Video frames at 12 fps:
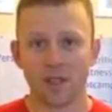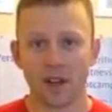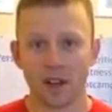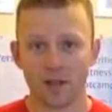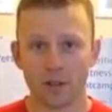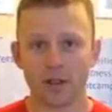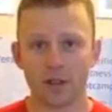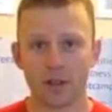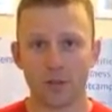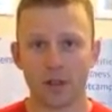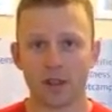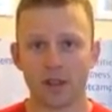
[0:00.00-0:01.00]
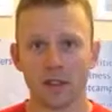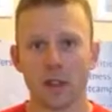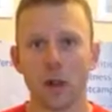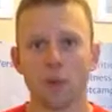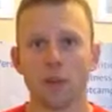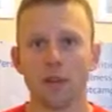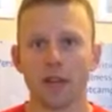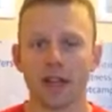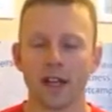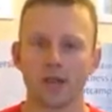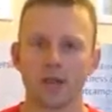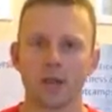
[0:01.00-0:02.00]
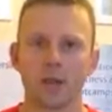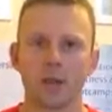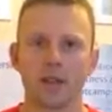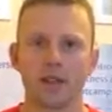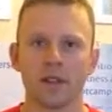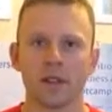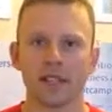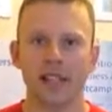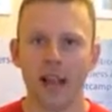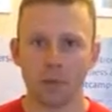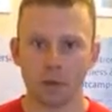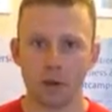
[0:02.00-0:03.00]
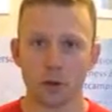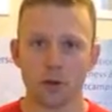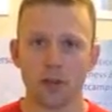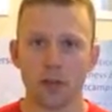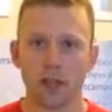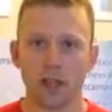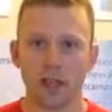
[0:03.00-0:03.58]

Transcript: 500ml or 1000ml capsule.